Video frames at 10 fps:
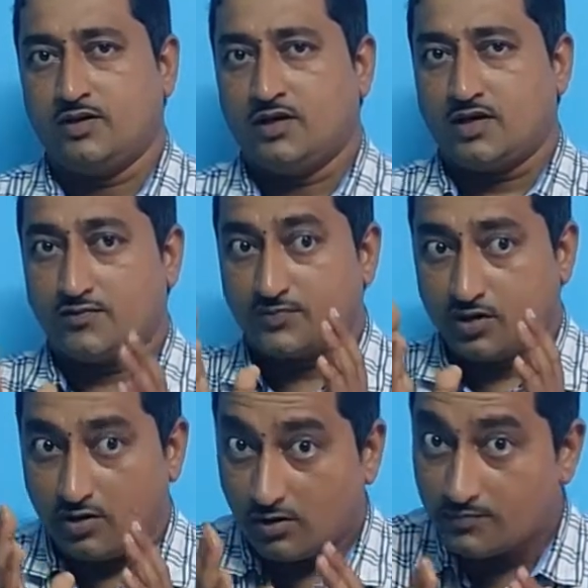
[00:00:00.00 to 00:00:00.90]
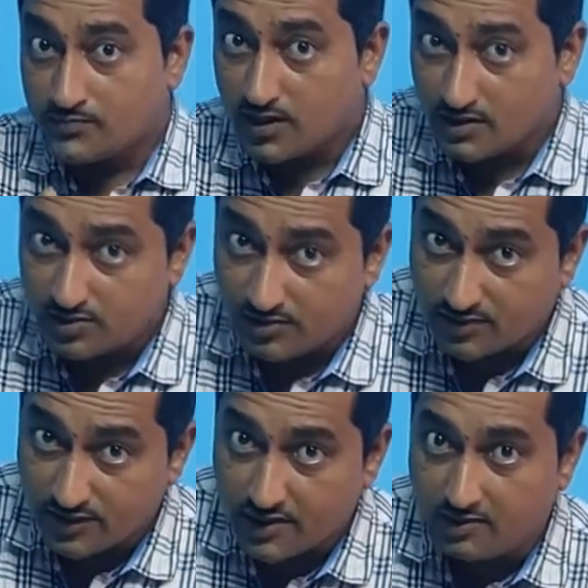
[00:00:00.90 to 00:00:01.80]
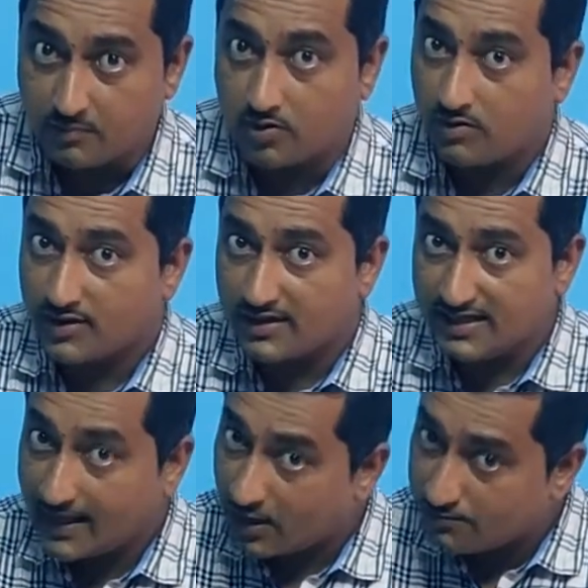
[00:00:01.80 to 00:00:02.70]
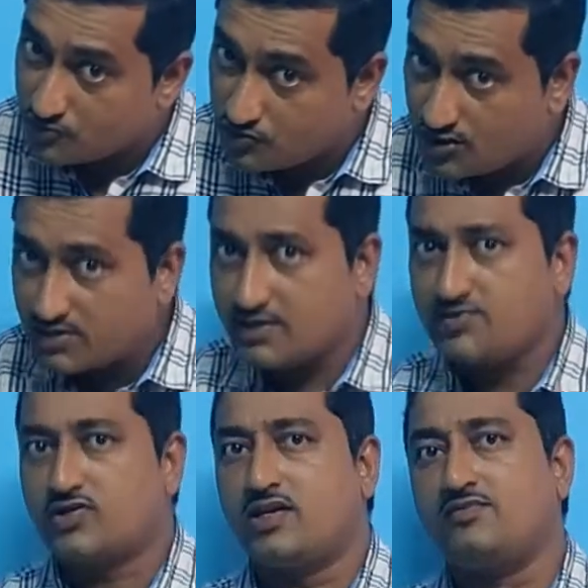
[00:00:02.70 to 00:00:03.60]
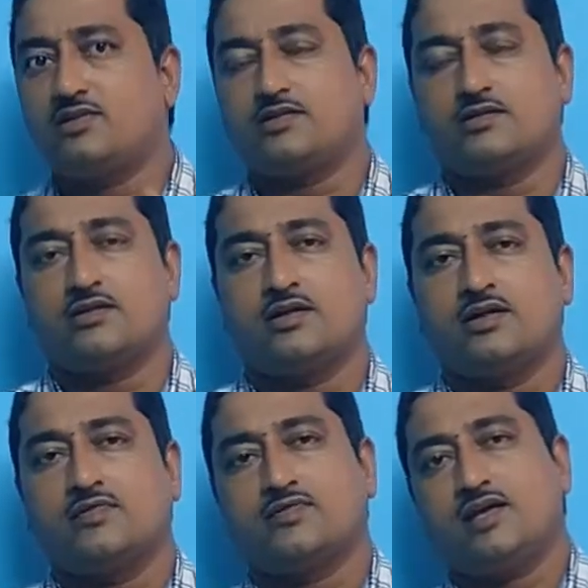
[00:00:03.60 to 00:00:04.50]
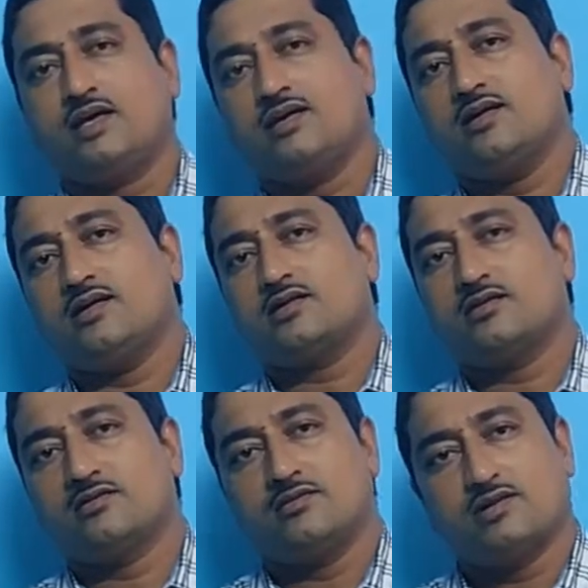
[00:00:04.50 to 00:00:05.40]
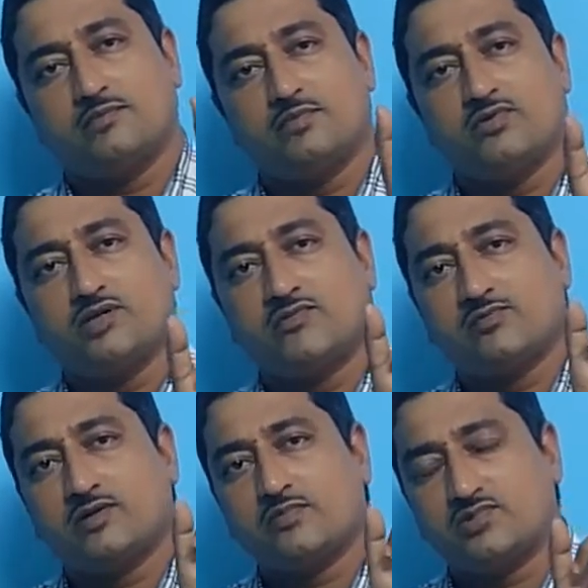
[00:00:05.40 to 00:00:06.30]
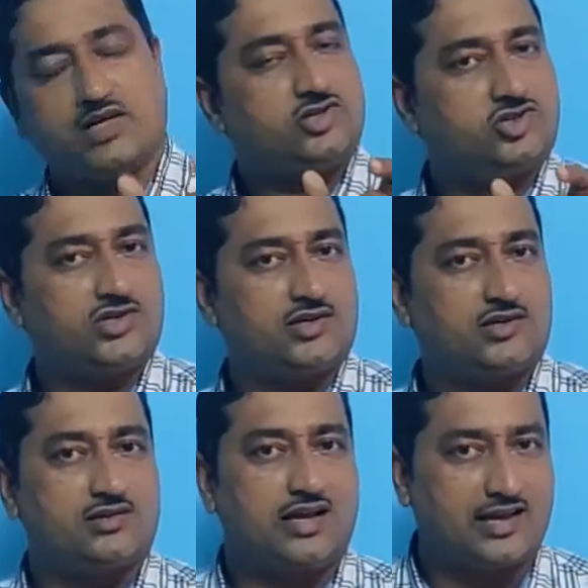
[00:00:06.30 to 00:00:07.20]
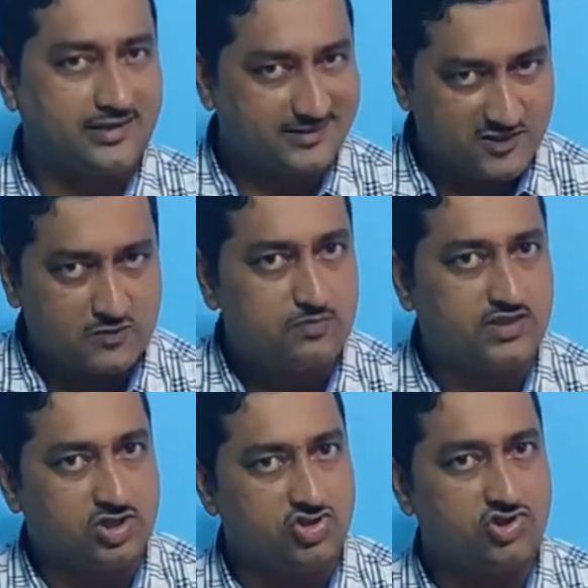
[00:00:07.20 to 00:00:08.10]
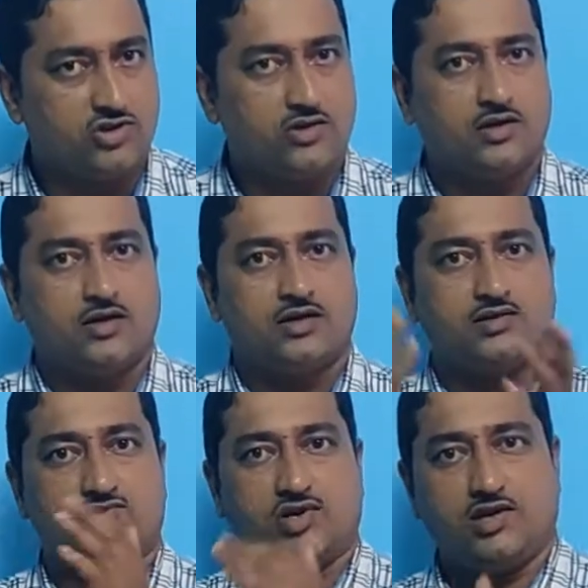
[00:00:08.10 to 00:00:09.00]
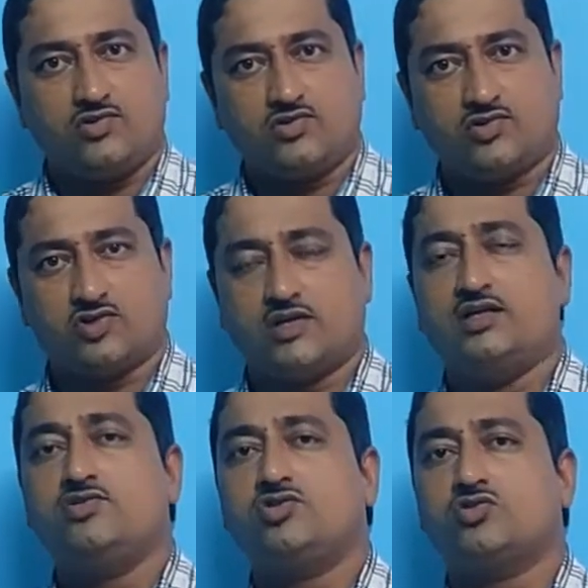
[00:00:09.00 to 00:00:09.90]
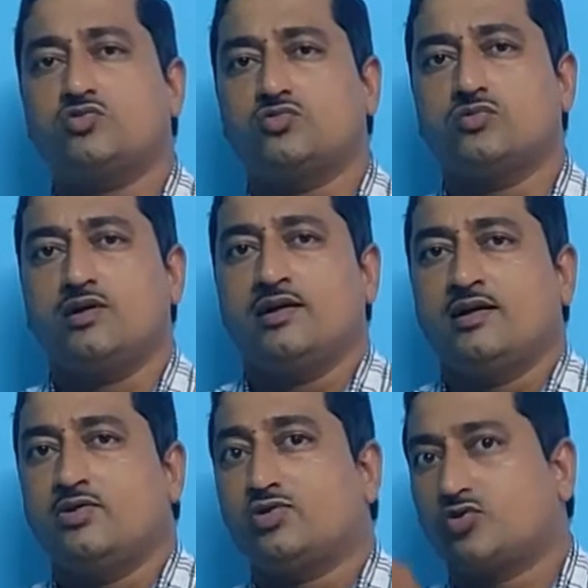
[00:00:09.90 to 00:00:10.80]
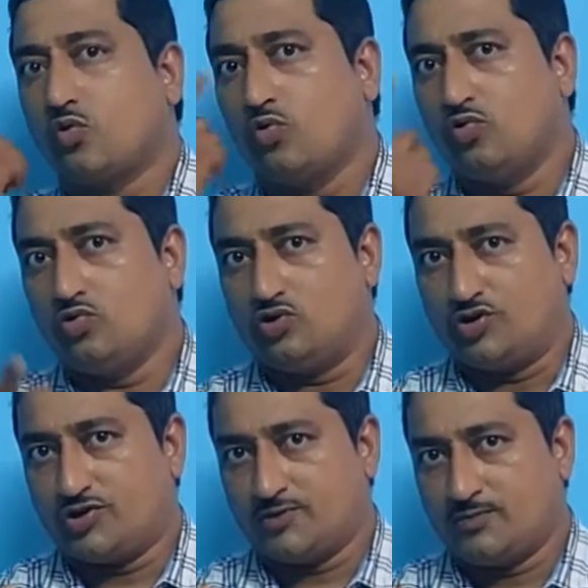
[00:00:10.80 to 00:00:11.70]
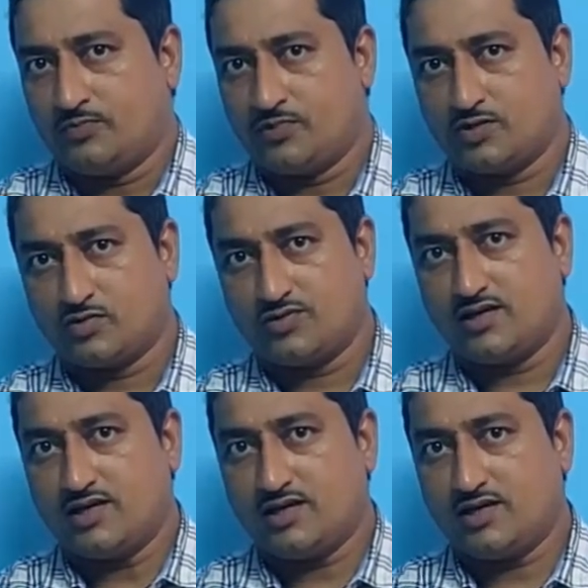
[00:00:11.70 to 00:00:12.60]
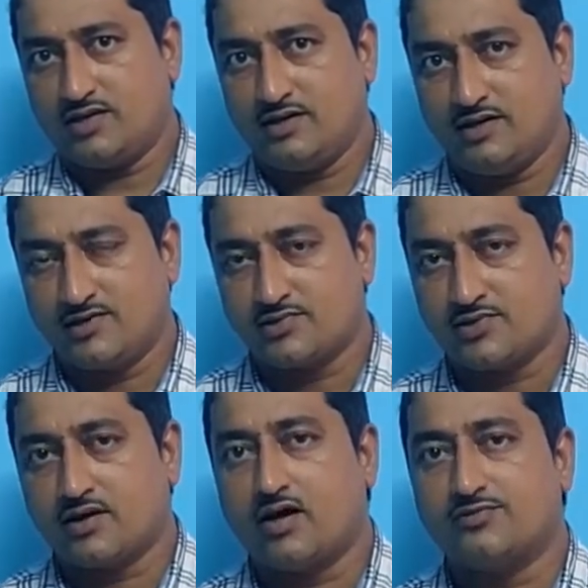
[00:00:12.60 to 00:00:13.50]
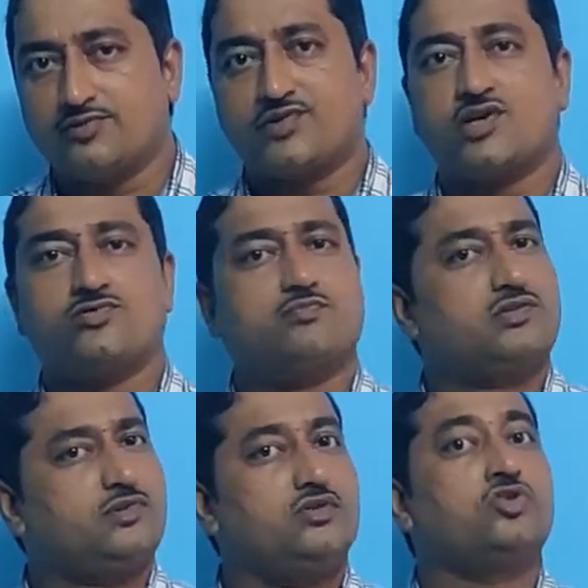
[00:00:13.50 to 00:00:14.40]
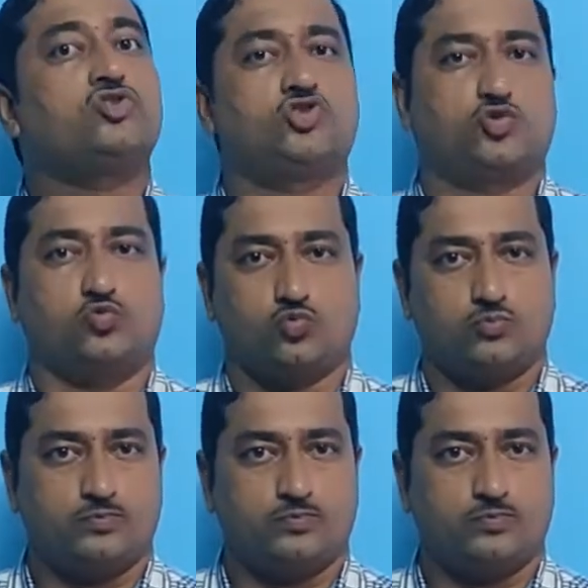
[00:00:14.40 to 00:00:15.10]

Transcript: If the object Rahim or any object is given, there the reporting verb said in the direct speech changes into told to indicate it's a conversation between two.